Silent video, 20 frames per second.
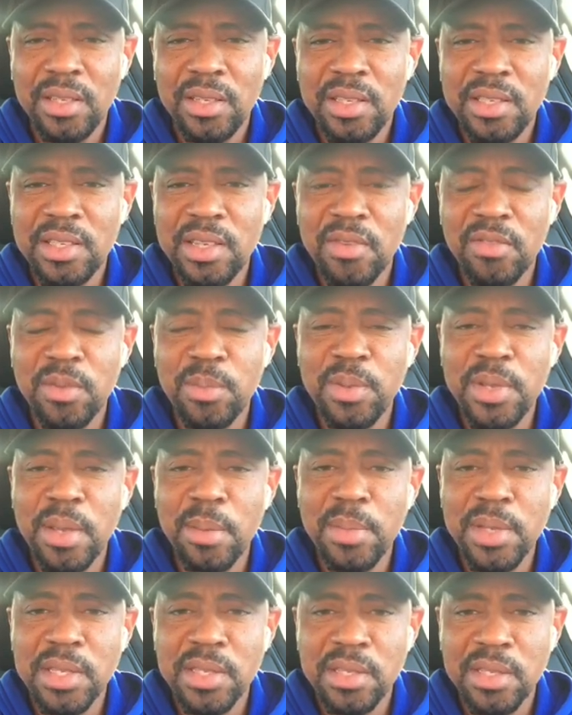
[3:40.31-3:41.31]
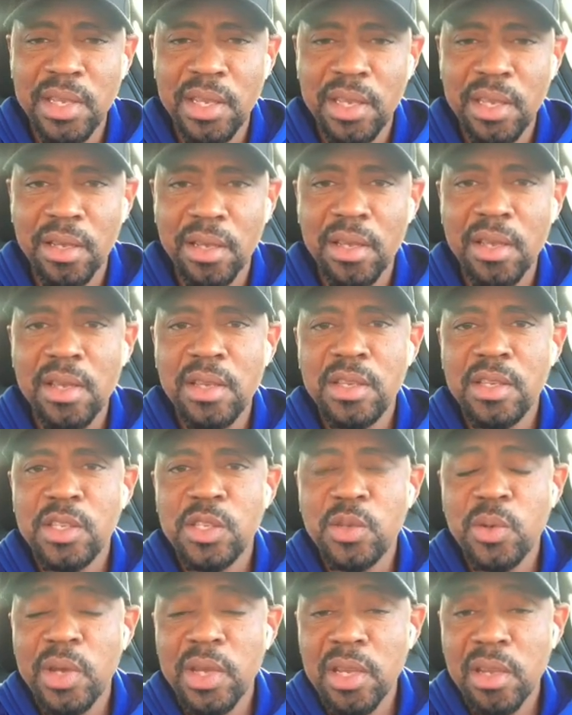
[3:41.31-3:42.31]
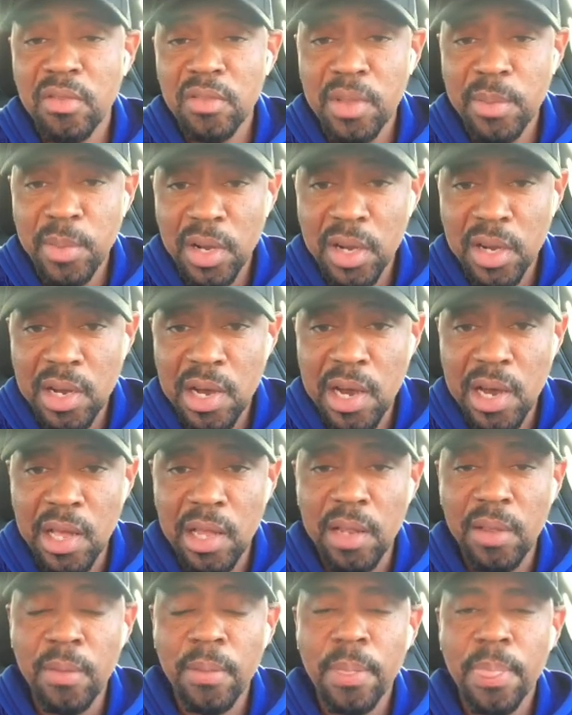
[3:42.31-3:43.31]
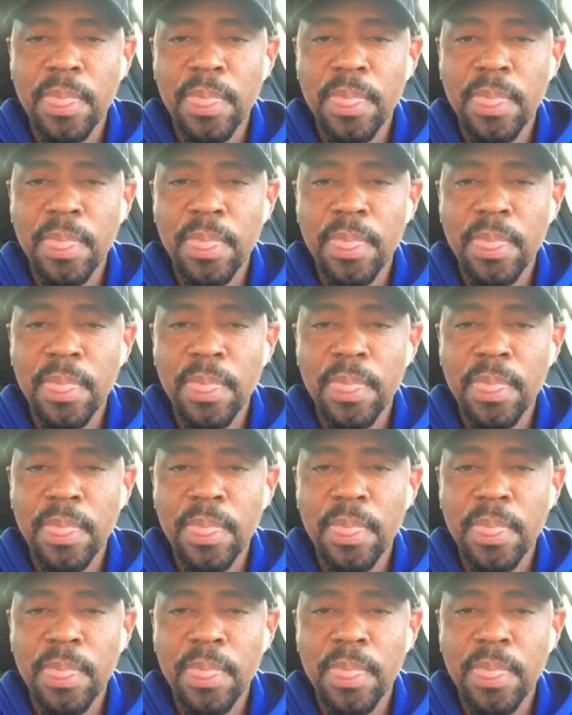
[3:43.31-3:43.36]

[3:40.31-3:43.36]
This have to be a mistake. So I give them a call.